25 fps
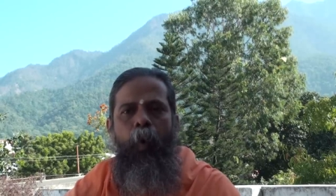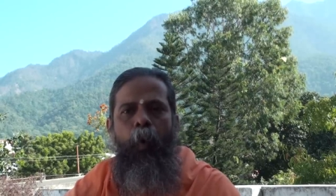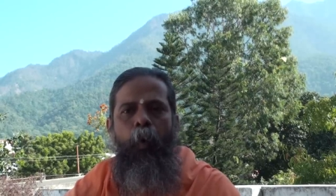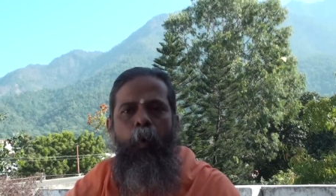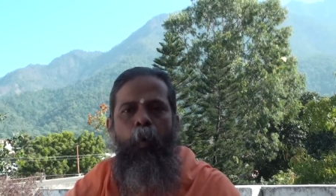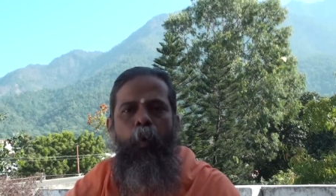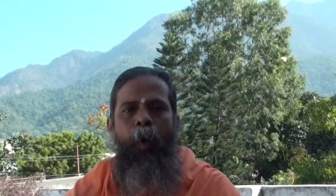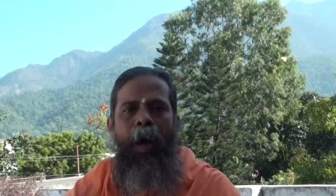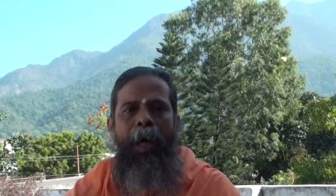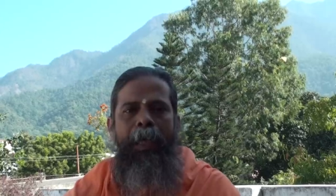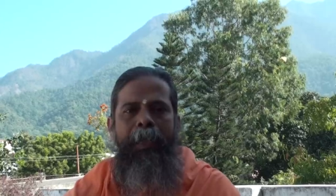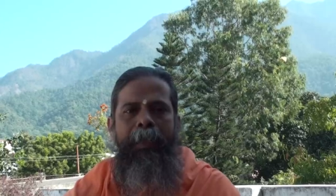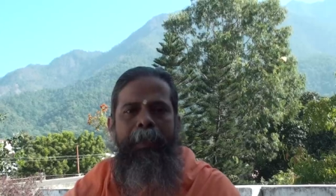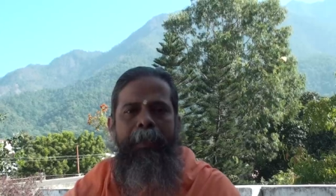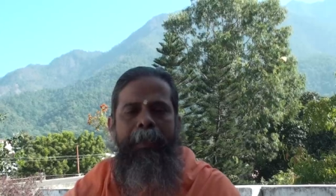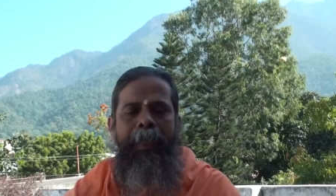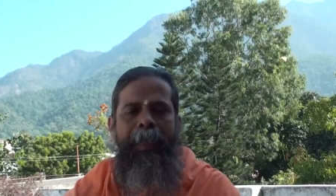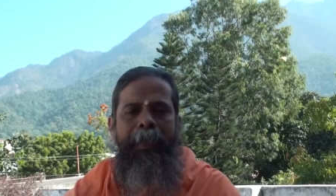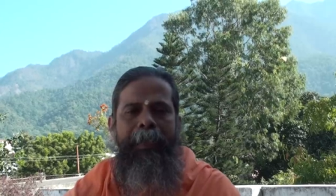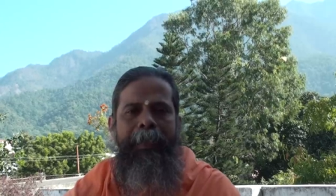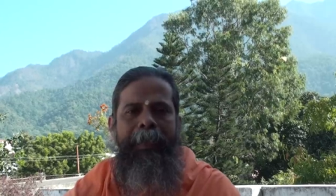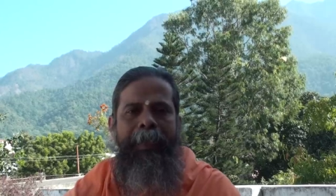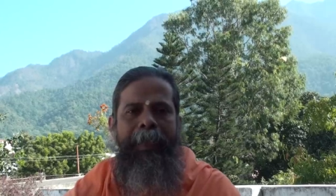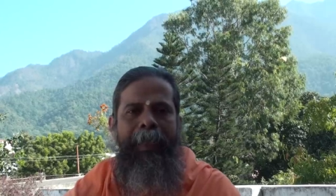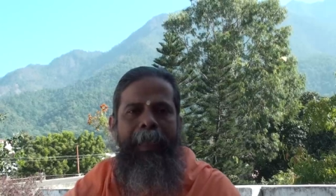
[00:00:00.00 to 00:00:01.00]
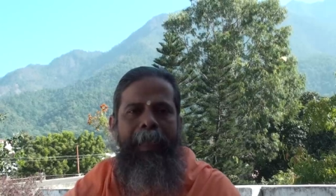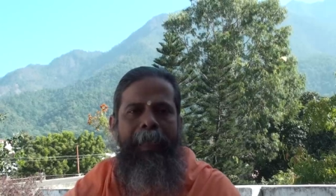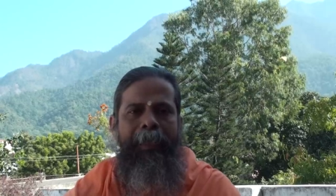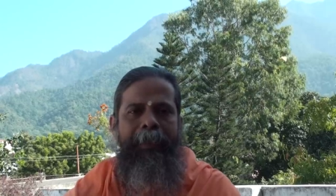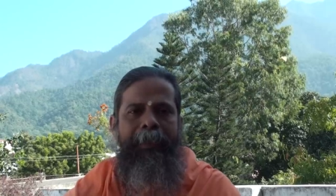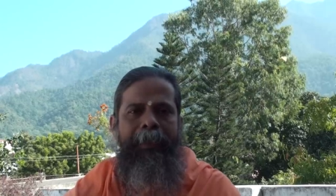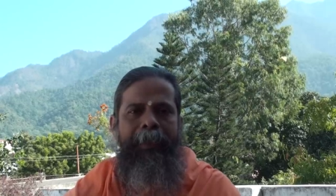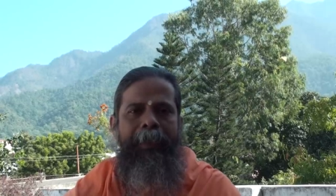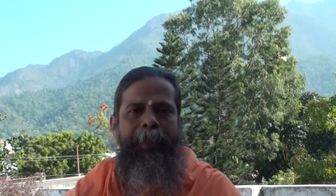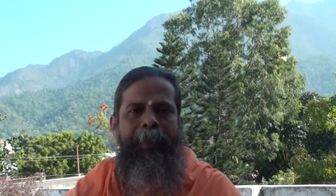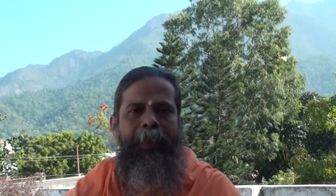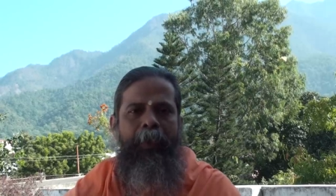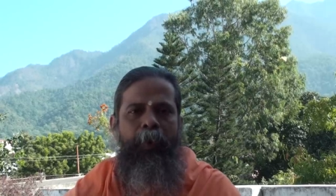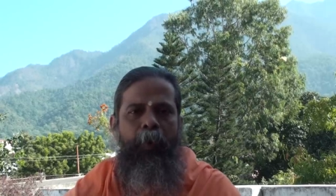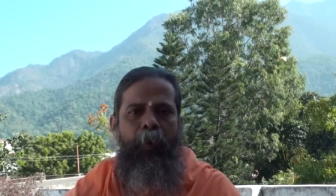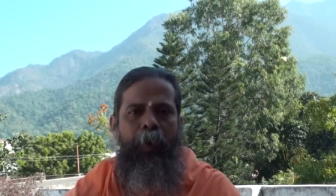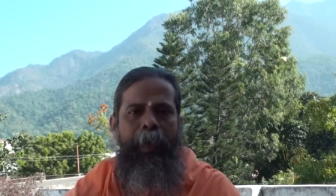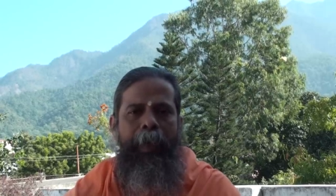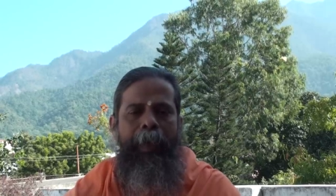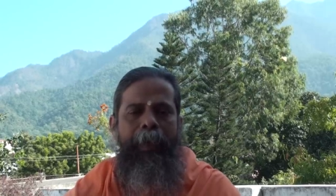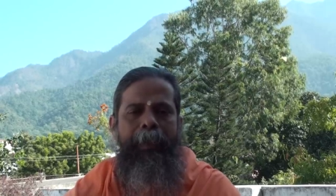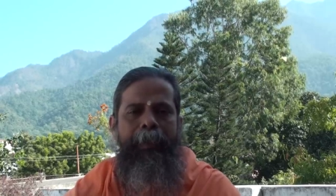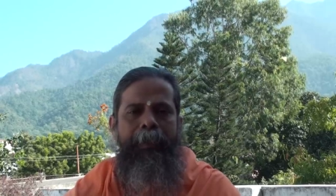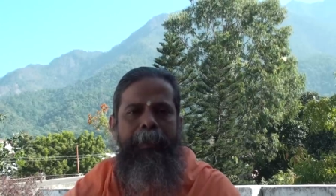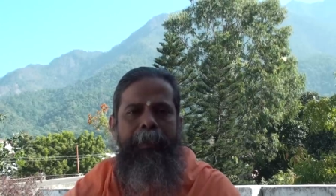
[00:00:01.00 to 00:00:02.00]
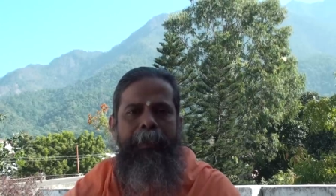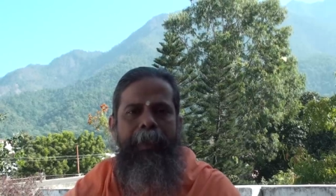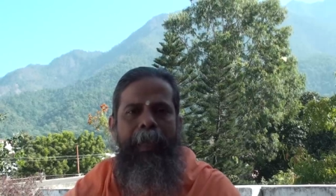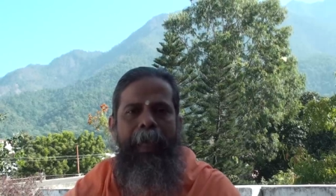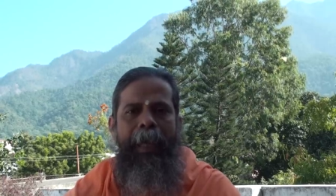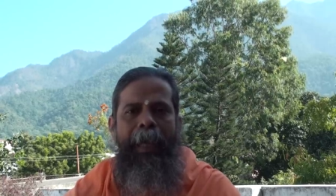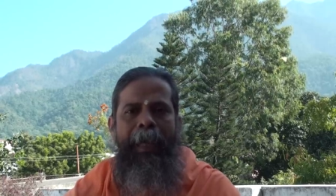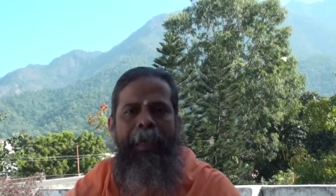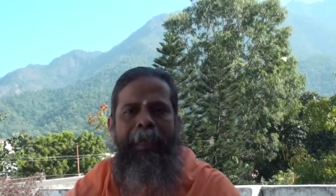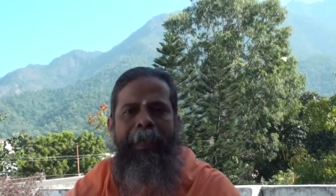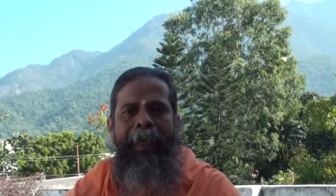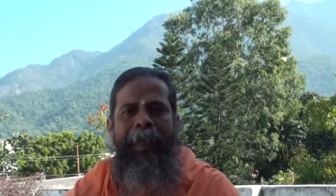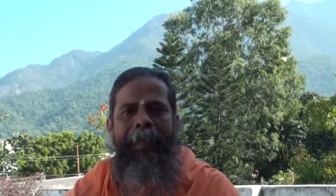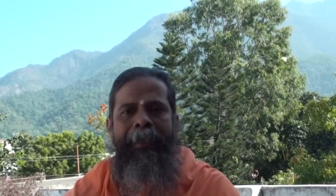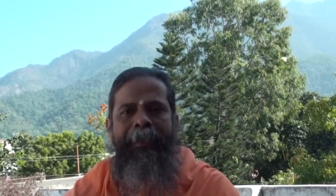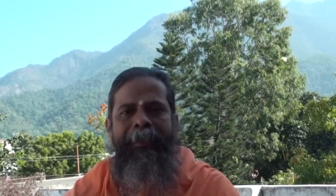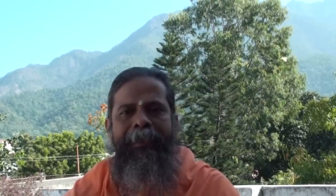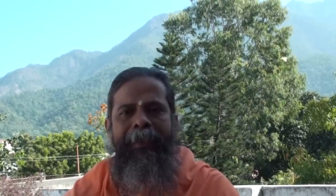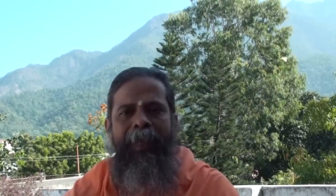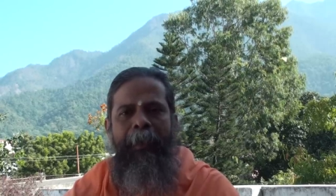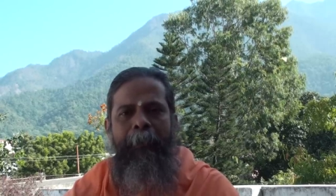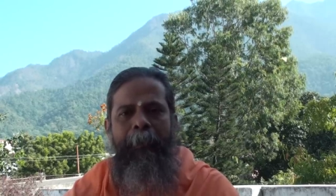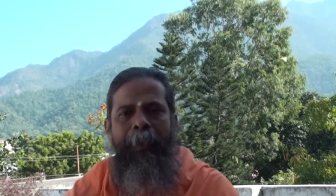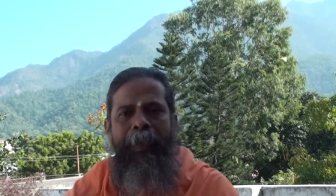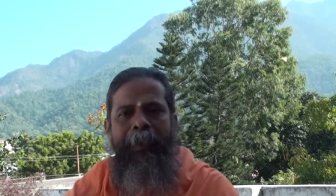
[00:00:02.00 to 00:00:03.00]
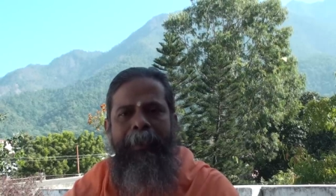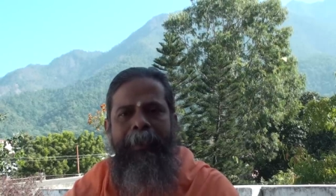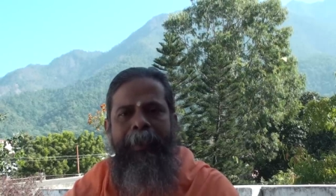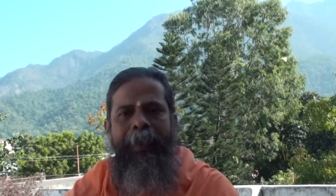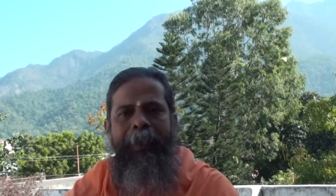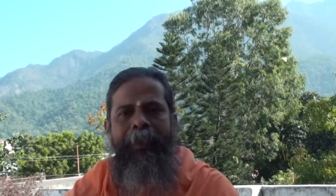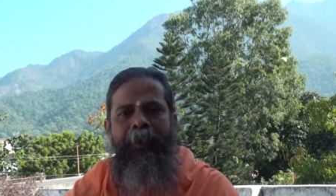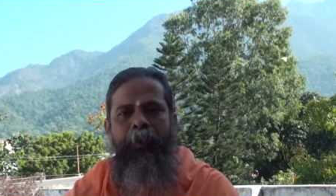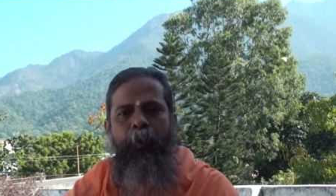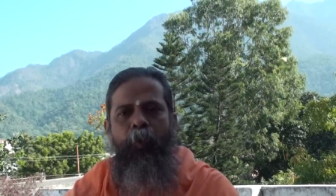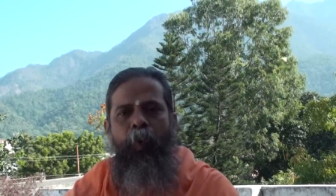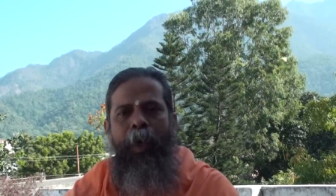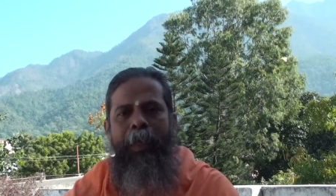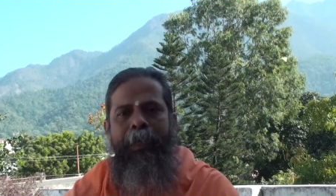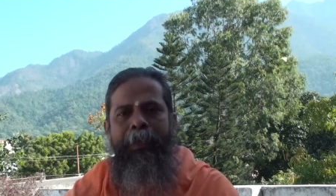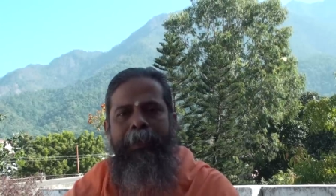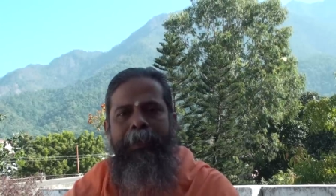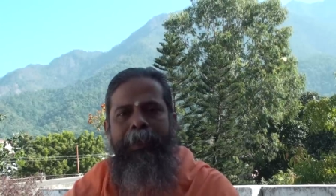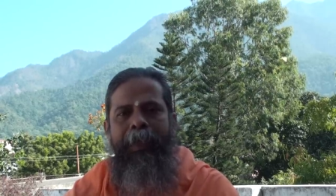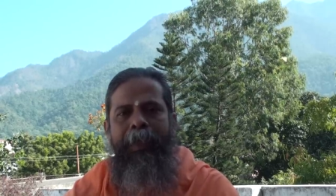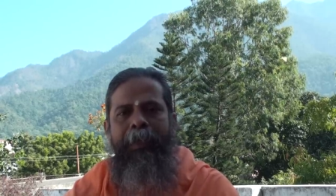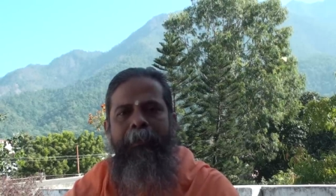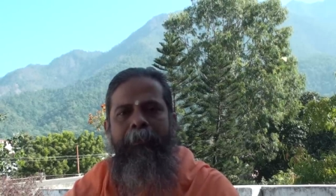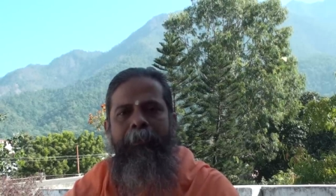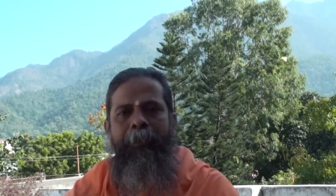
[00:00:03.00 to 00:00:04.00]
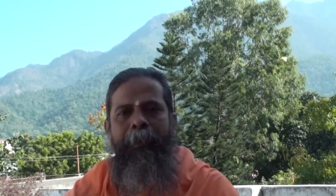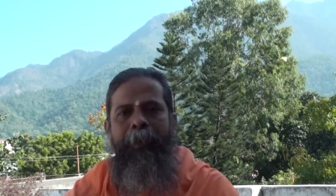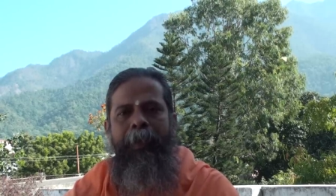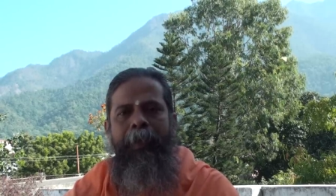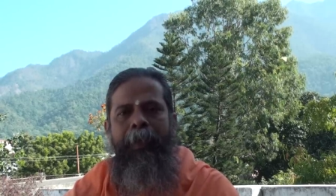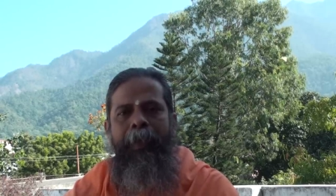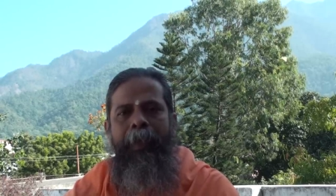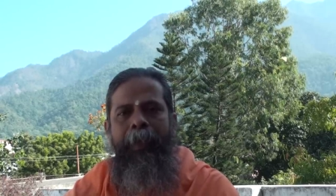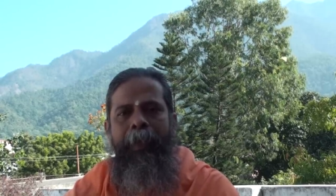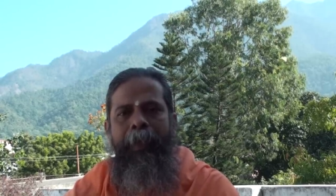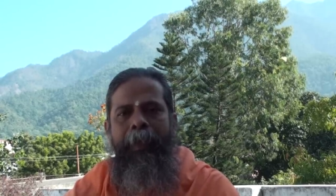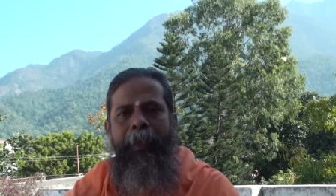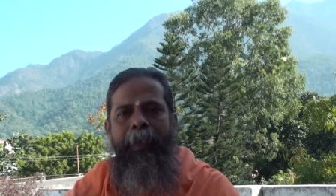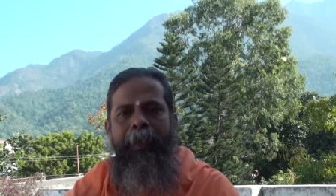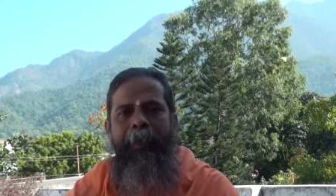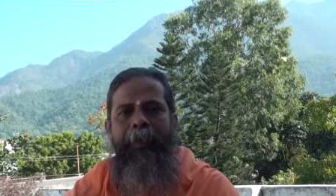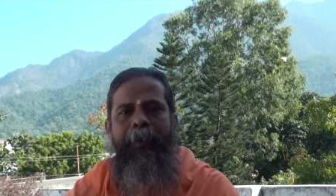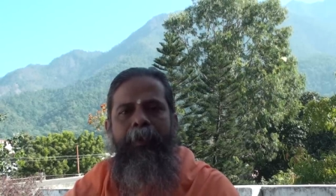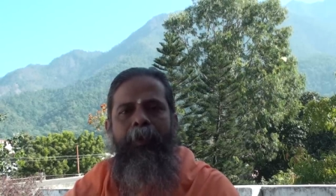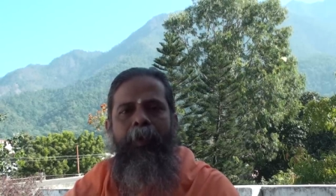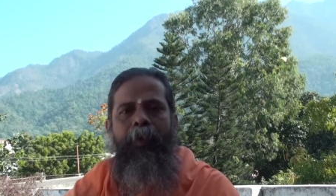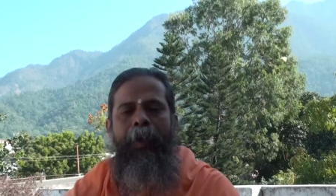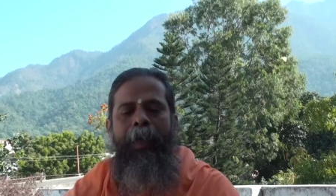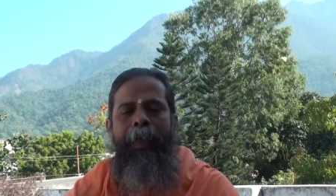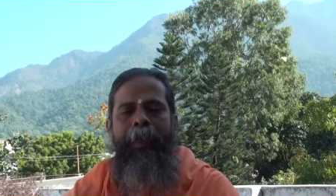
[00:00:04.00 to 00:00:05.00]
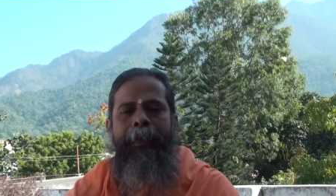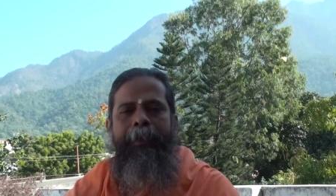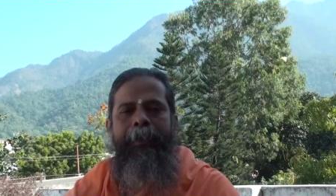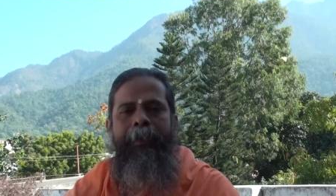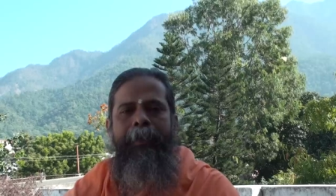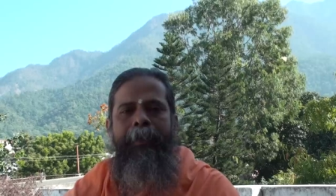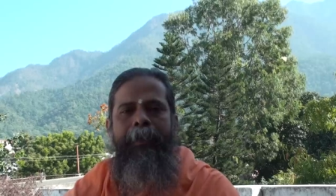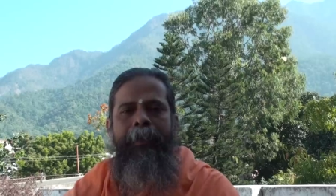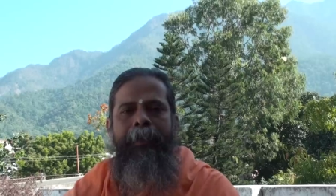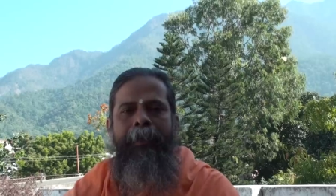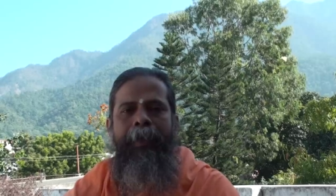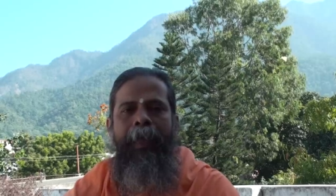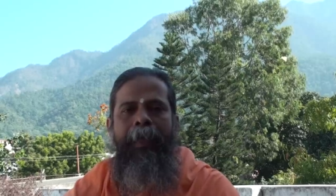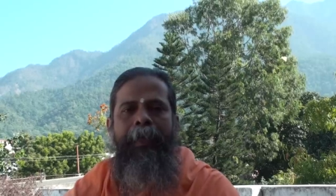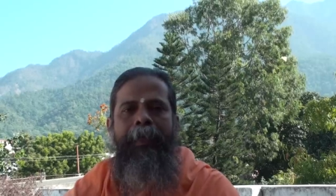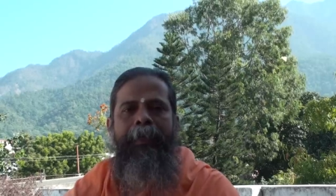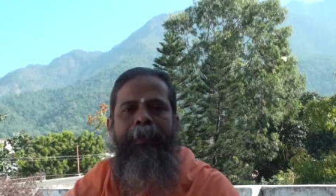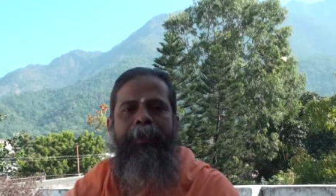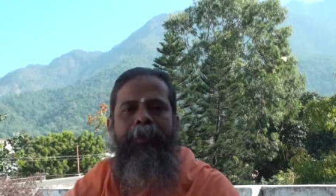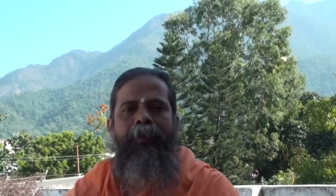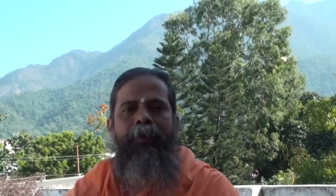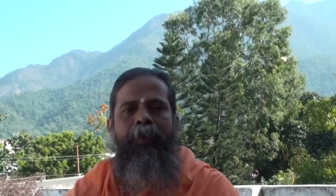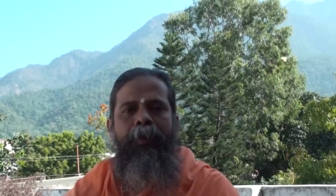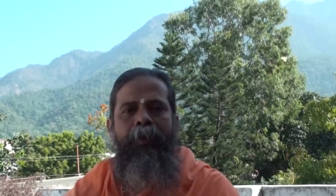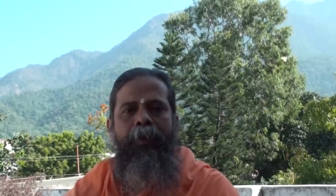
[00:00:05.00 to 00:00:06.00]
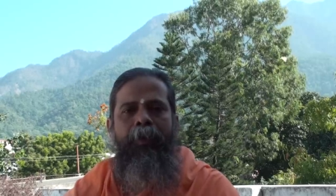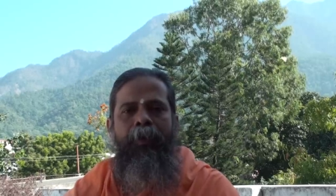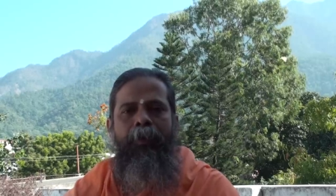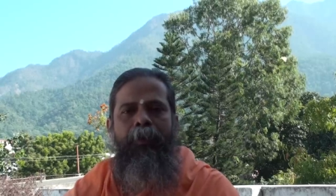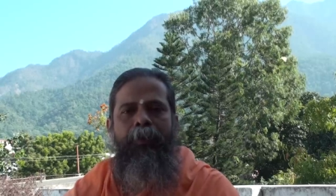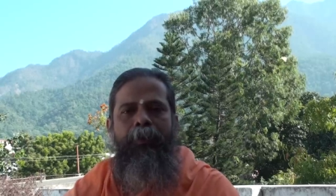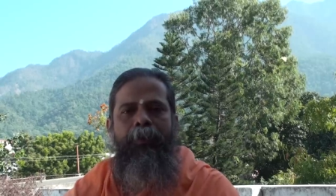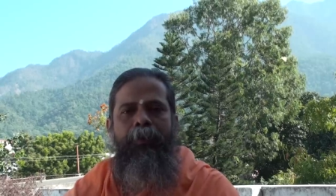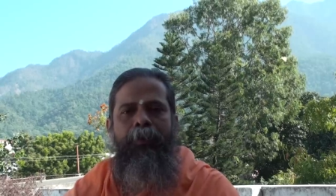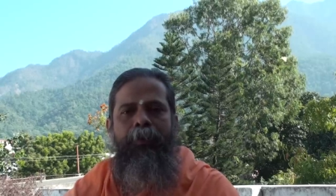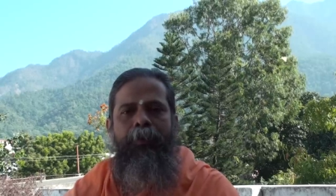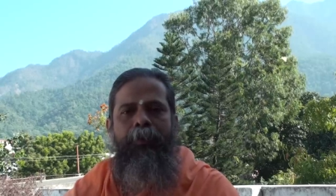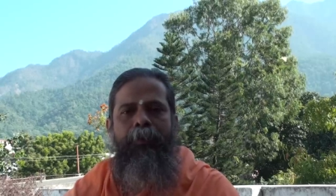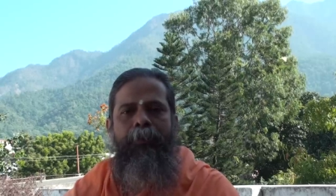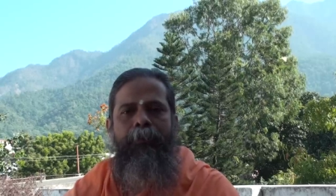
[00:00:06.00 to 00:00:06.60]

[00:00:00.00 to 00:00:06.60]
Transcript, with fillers: One that kills ignorance and establishes oneself in knowledge. That is called Hamsa.